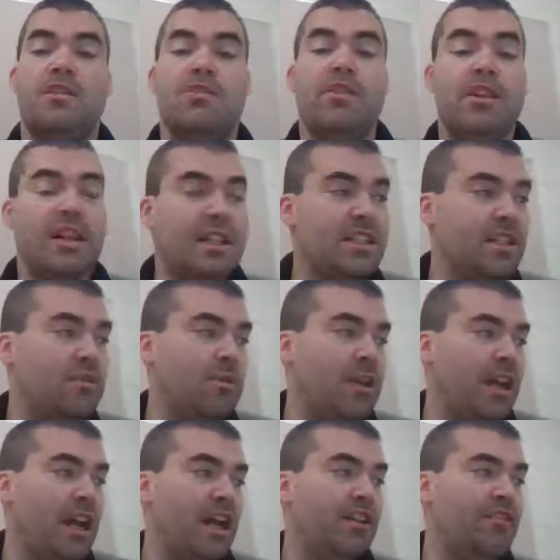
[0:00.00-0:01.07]
So the next thing we
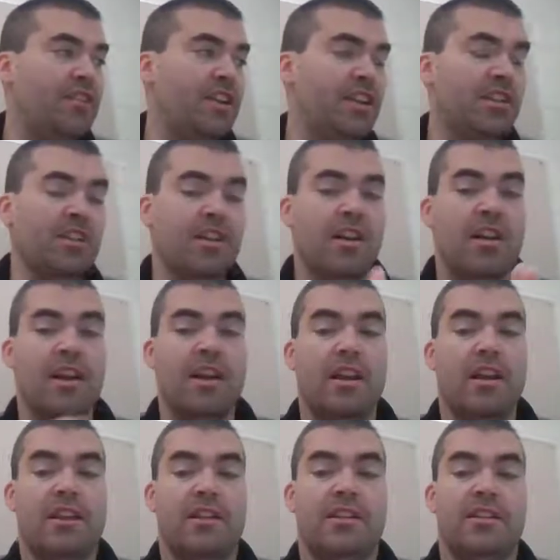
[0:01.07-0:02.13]
have here
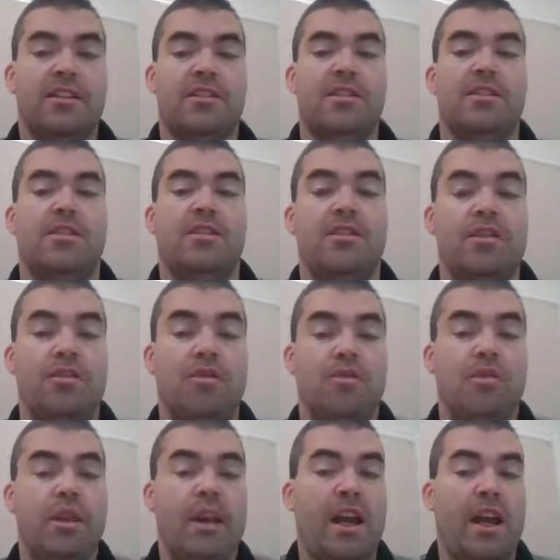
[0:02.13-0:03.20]
is
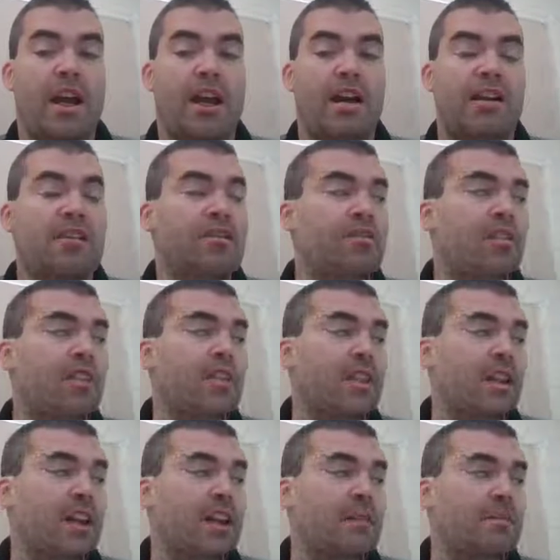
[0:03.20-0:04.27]
we have the
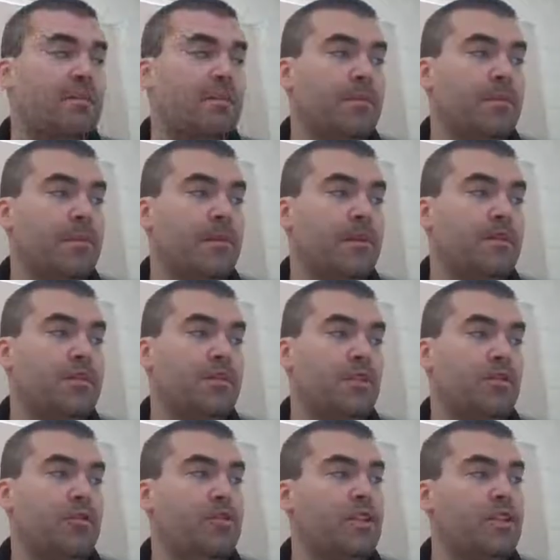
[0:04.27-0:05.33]
name.
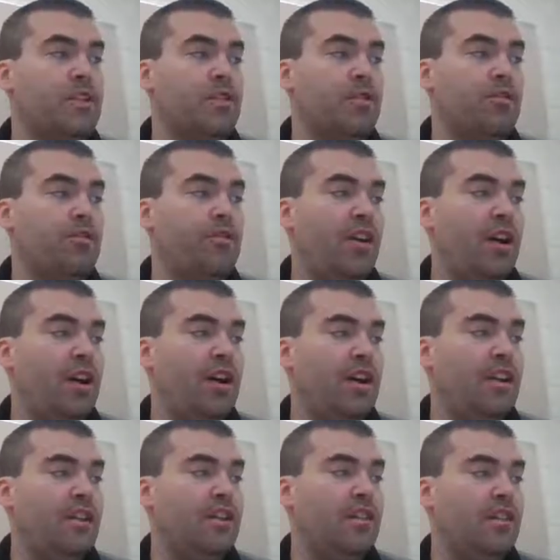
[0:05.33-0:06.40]
So let's go
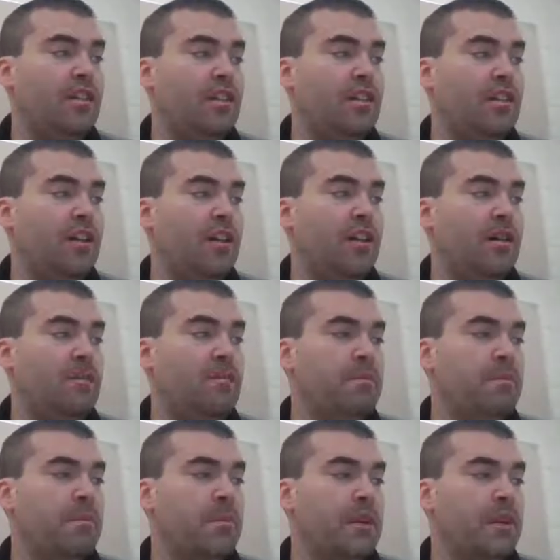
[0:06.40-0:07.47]
find
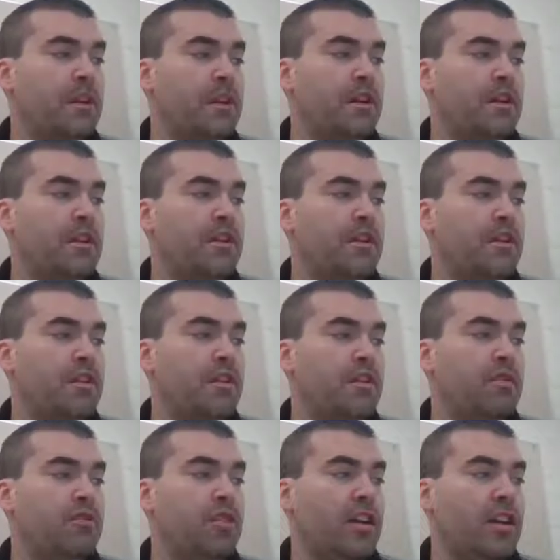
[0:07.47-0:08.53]
num in
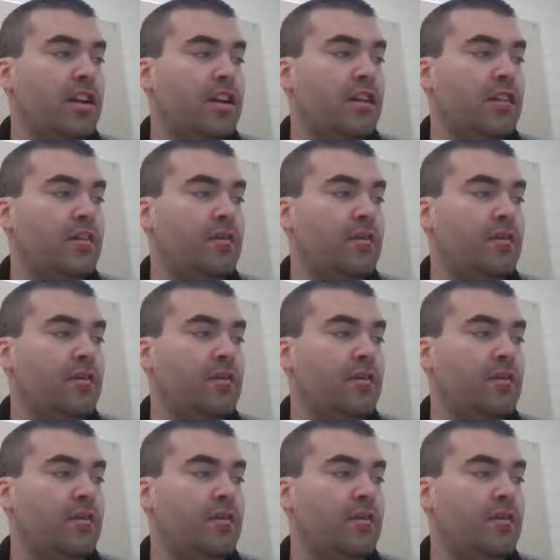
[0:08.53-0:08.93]
array.